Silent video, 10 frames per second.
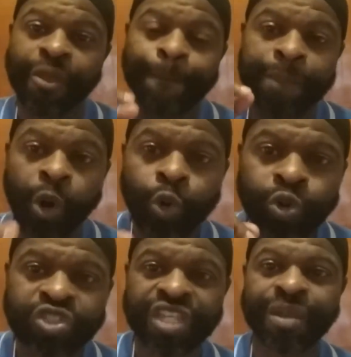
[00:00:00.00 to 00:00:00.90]

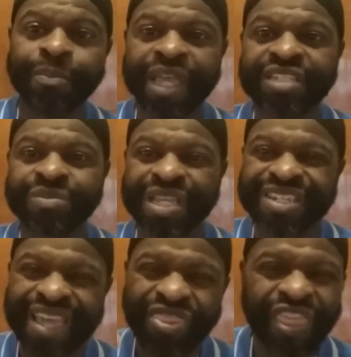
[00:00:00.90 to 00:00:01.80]
Bones in the basement,
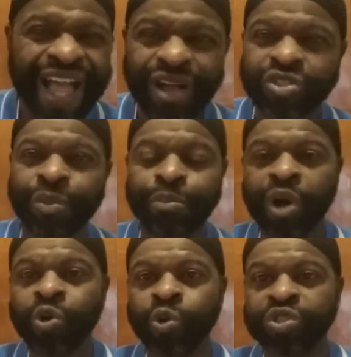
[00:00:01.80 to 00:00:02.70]
10,000
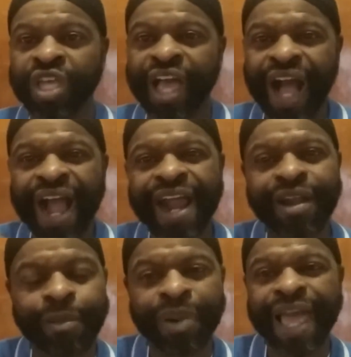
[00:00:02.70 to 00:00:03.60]
bones,
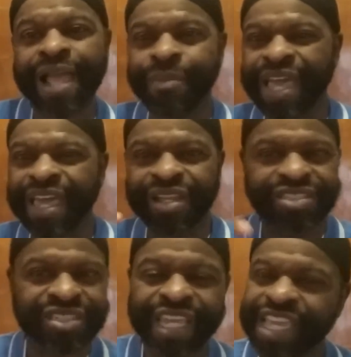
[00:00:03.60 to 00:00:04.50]
hired a black man, a
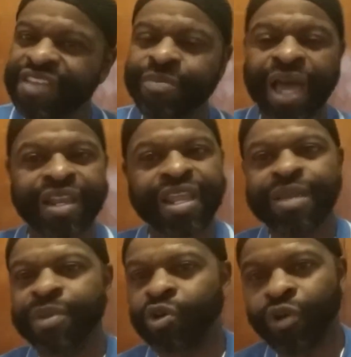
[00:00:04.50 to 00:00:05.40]
slave by the
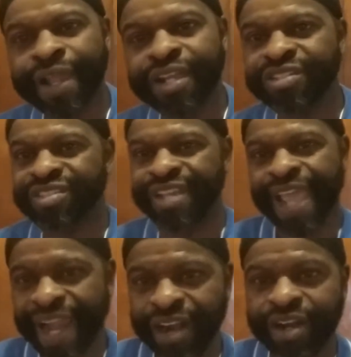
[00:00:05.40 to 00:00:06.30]
name of Grandison
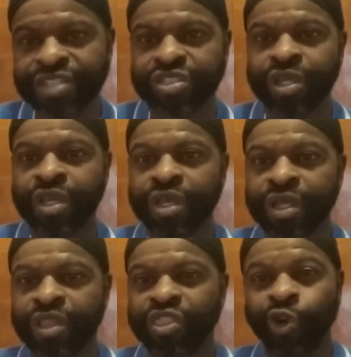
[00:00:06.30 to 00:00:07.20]
Harris,
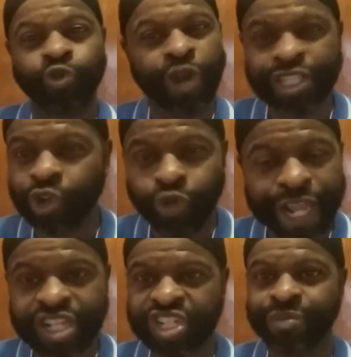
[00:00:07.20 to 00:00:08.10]
the
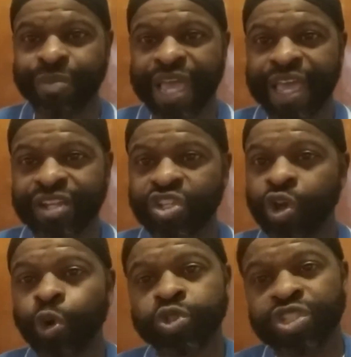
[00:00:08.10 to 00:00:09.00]
resurrection man, to
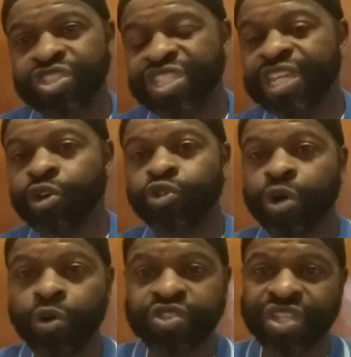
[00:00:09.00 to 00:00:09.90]
go to Cedar
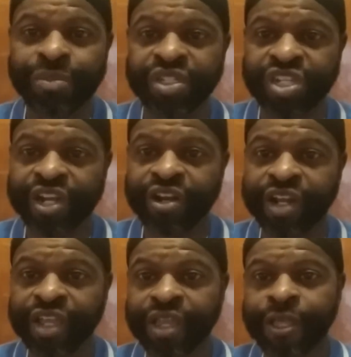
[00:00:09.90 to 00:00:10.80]
Grove Cemetery